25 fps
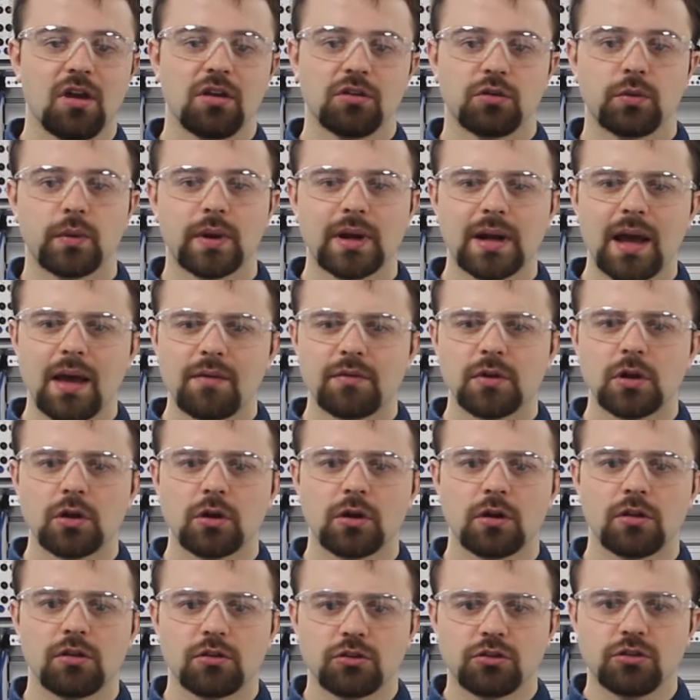So we're going to have a
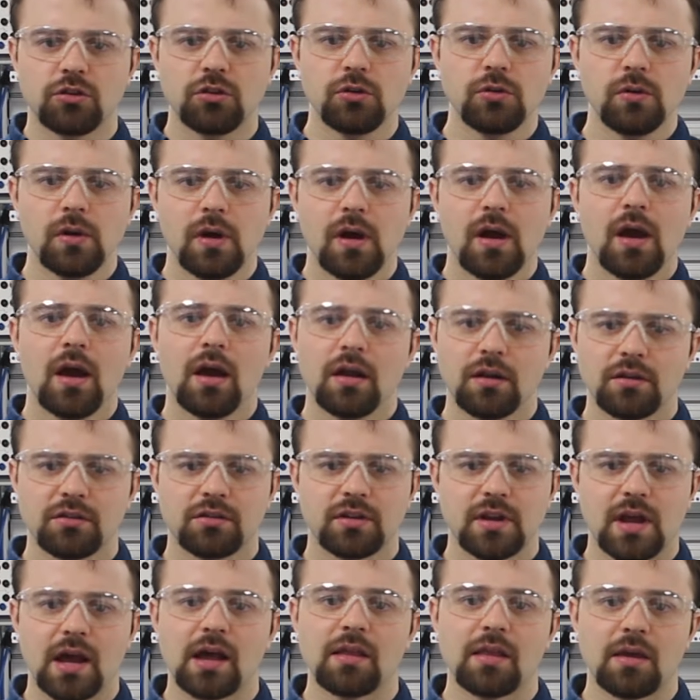look at the two and
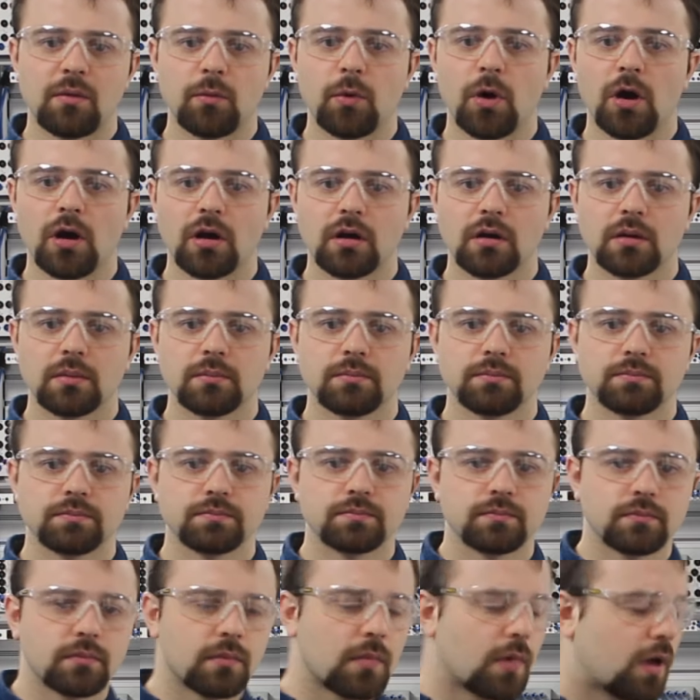see how they work.
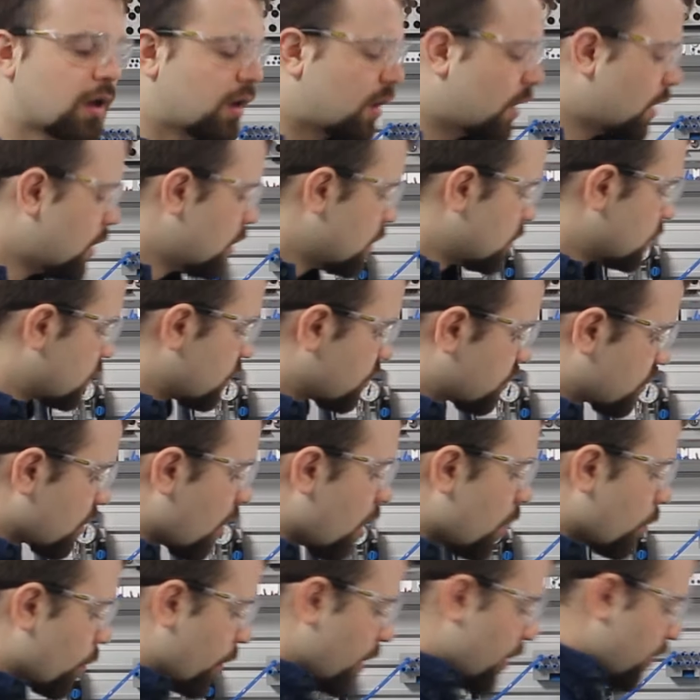To
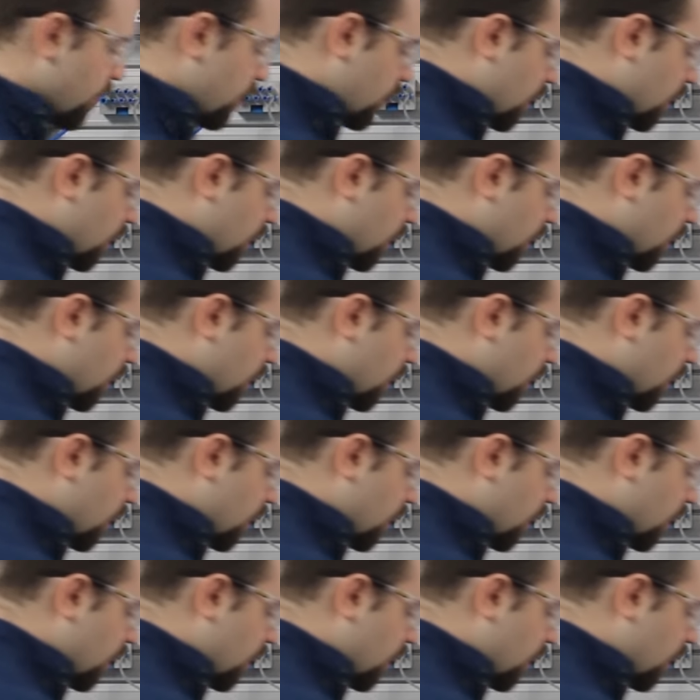start with,